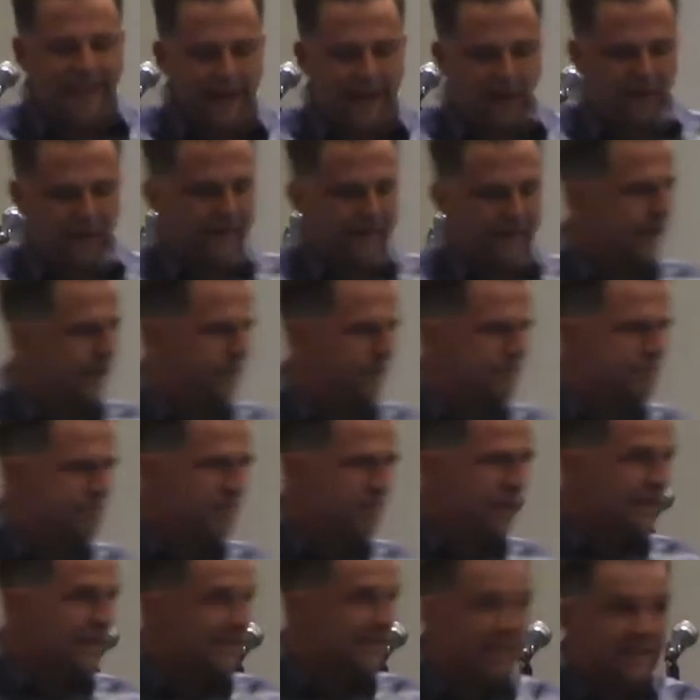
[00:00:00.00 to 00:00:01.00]
area,
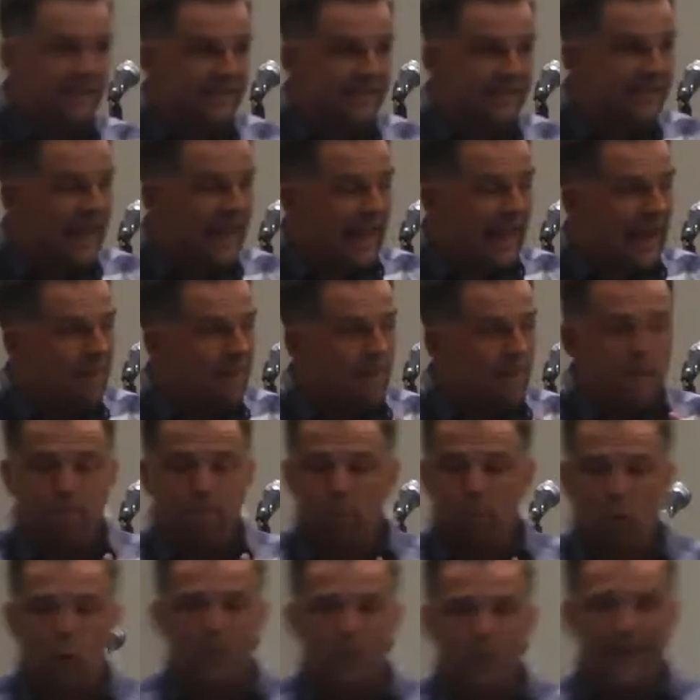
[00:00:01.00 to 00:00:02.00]
since they had been
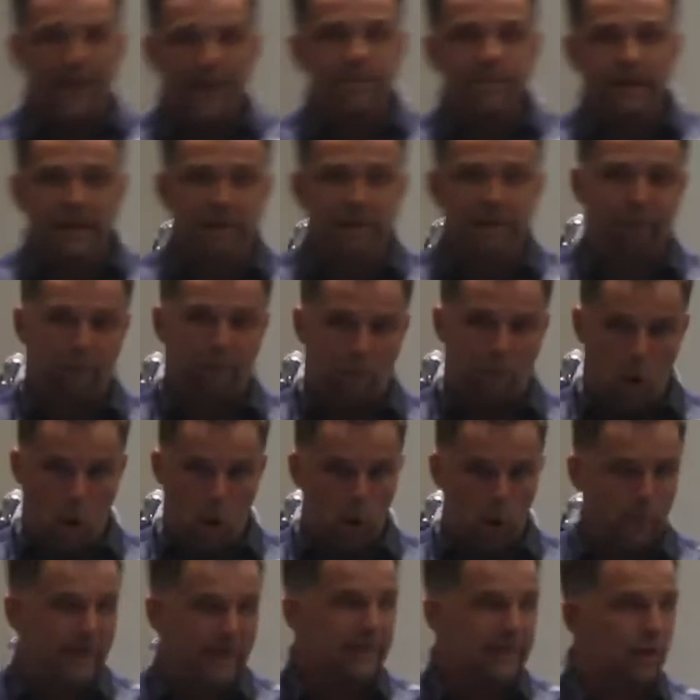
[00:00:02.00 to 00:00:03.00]
prohibited from
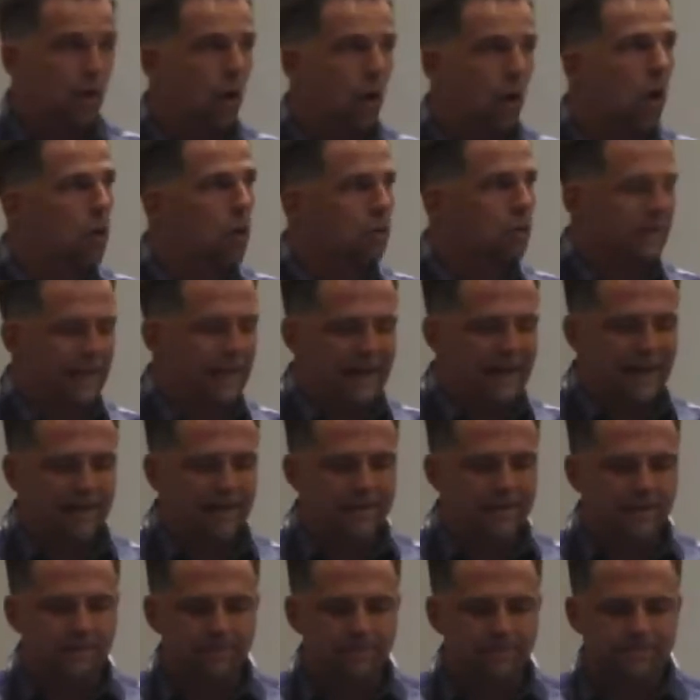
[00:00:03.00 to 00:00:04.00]
owning their own land.